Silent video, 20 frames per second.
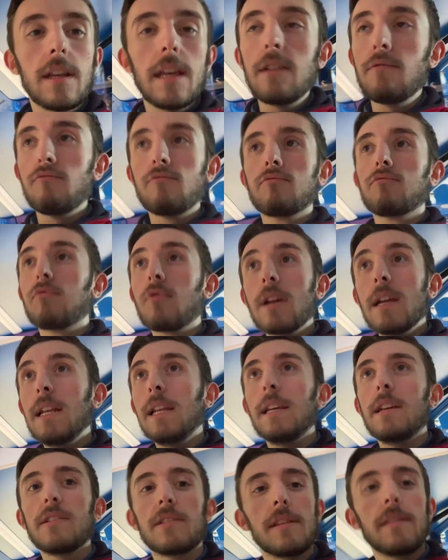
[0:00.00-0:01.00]
It
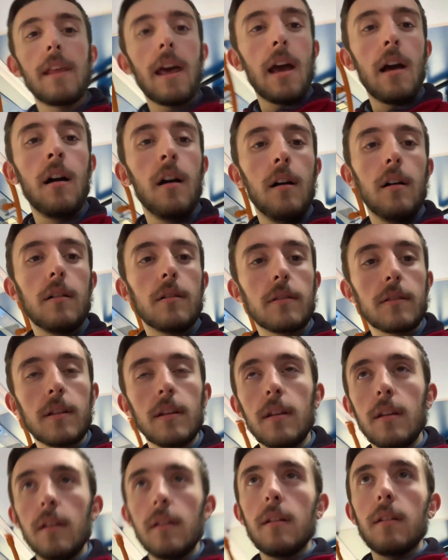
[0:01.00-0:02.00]
really isn't that hard.
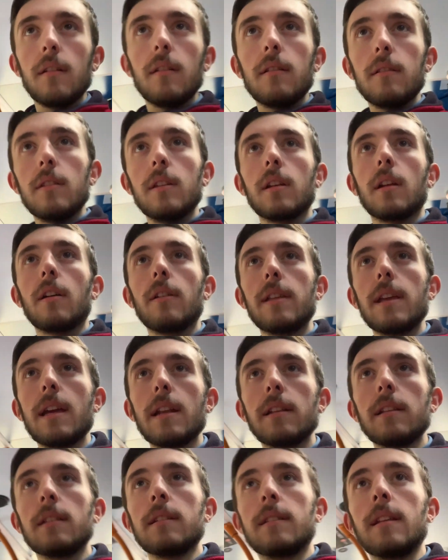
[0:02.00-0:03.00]
You know, at the
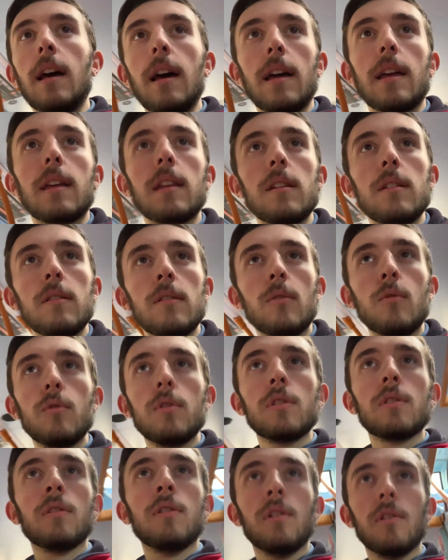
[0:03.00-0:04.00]
end of the day, all
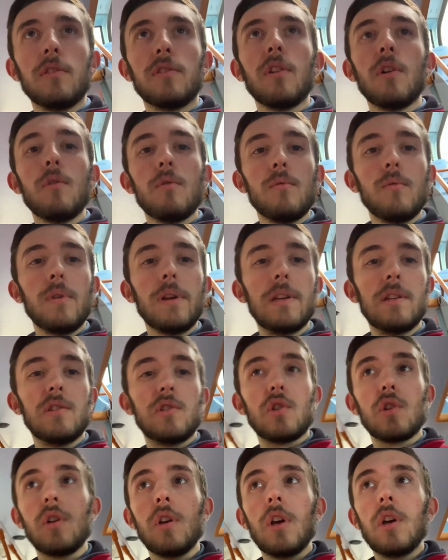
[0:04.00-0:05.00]
you gotta do
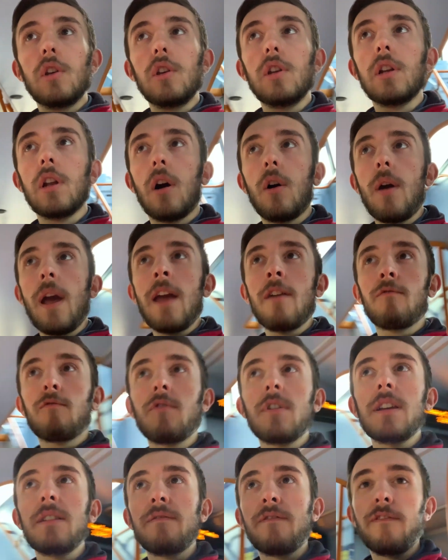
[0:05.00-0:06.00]
is, you know,
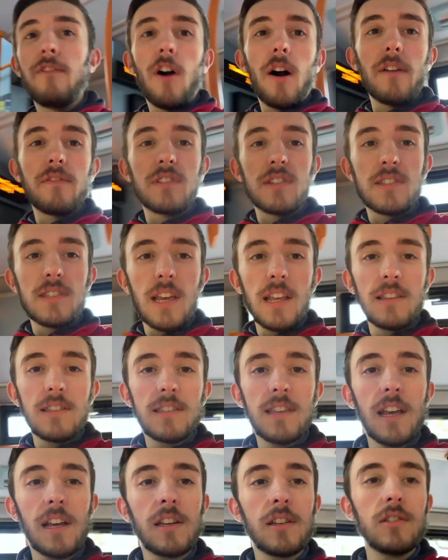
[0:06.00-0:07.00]
every 5 to 10
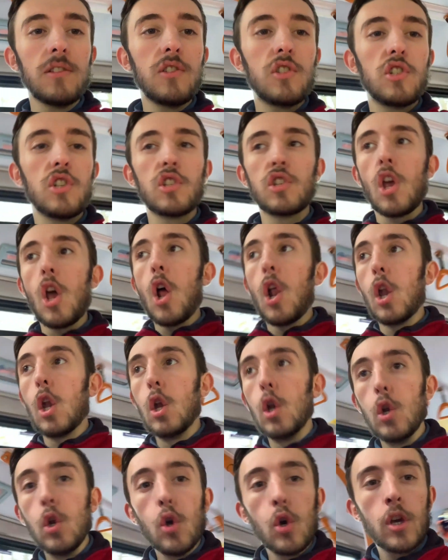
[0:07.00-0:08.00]
seconds, just
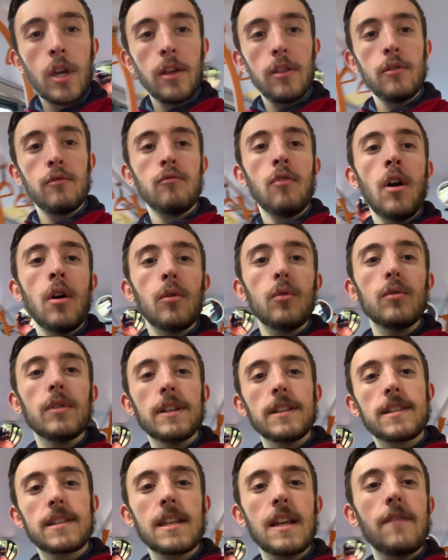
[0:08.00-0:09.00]
look at the road
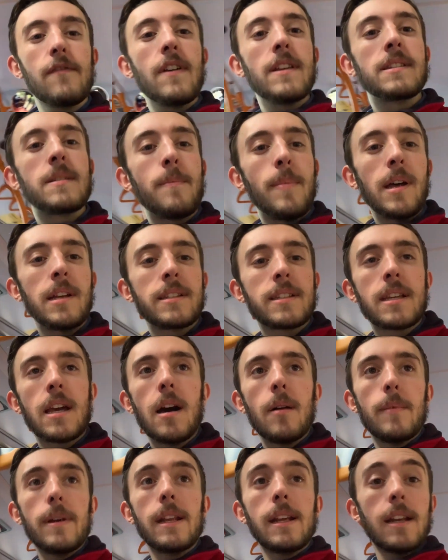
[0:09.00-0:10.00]
and see if there's a bus
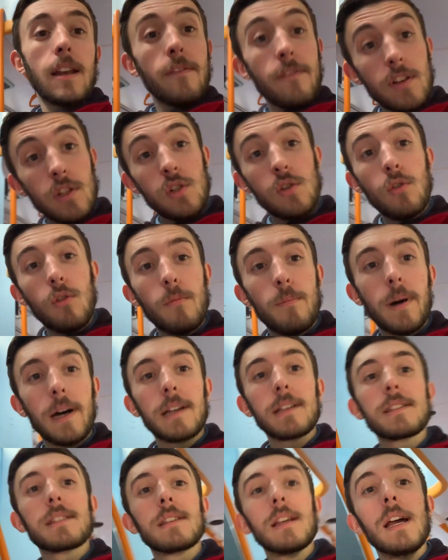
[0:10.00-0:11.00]
coming. And if it's your
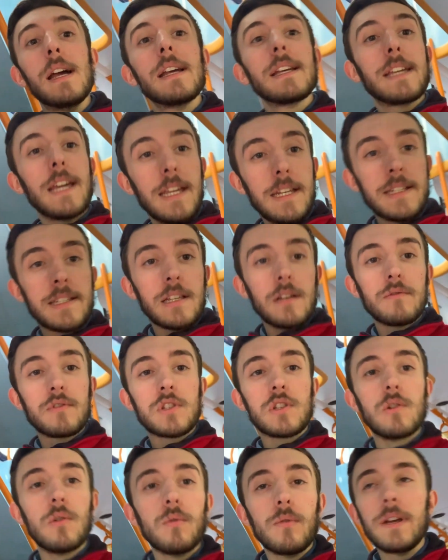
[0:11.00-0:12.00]
bus, get yourself
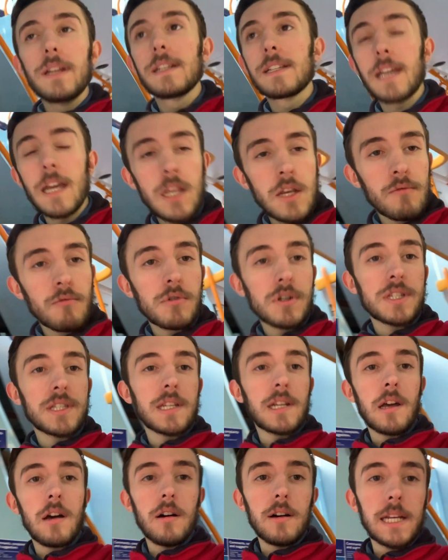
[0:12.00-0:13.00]
sorted, get your Oyster
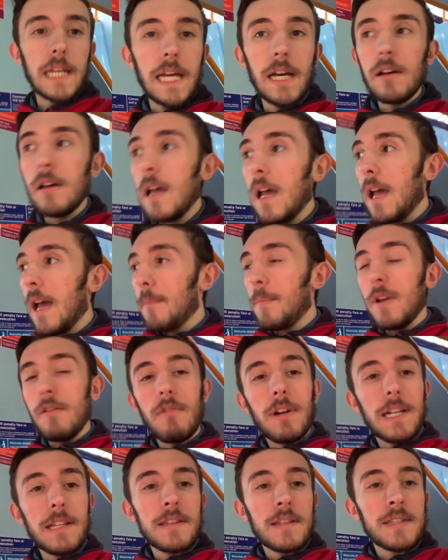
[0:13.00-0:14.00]
card out, be
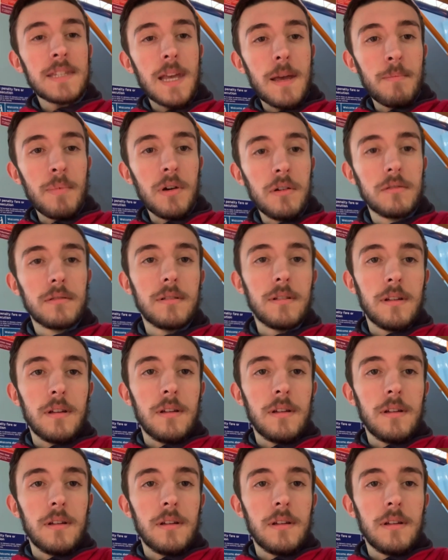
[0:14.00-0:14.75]
ready to tap on.